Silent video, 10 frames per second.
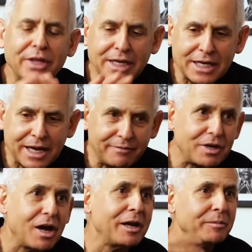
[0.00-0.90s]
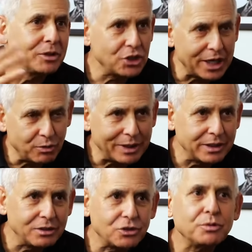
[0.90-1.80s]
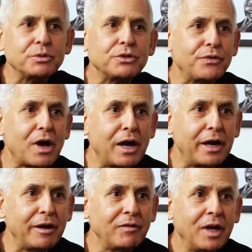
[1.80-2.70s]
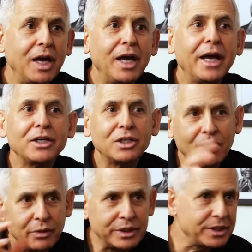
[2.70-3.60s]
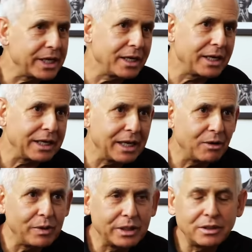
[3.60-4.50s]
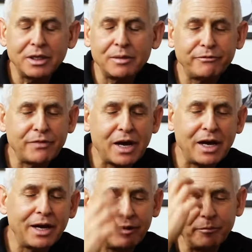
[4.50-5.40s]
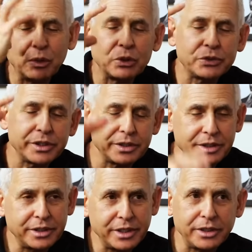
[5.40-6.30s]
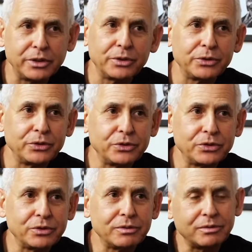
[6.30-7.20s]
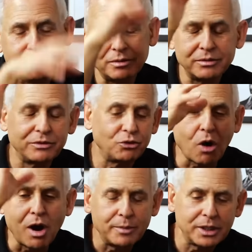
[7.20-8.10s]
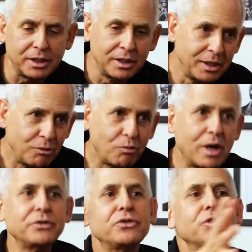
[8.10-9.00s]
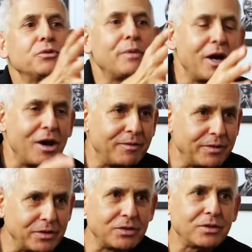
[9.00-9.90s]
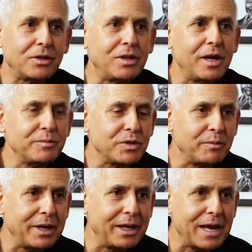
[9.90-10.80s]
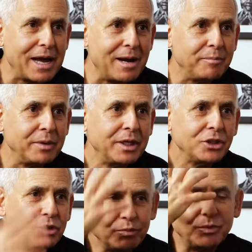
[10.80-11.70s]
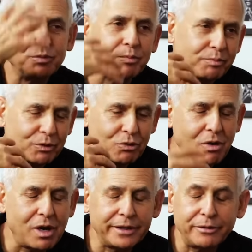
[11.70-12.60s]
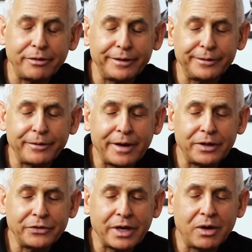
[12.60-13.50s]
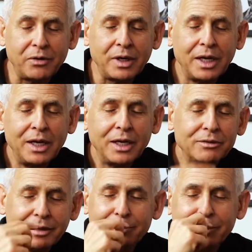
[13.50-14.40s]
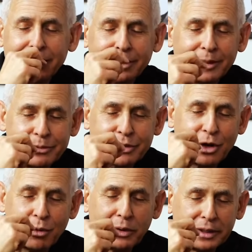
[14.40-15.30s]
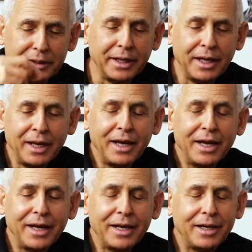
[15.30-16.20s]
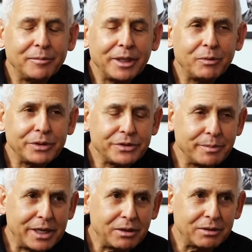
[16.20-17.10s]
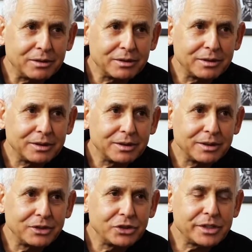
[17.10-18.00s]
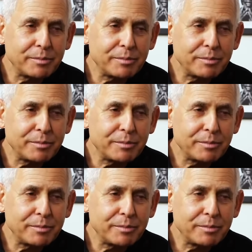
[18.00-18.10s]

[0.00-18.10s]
that they didn't have time, and she had to wait until she was five. And Chloe said, I can't wait till I'm five, bursts into tears, drama, runs into my office, climbs on my lap. She's just crawling, crawling her eyes out, lip, little lips going. And I'm like, What's the matter? And she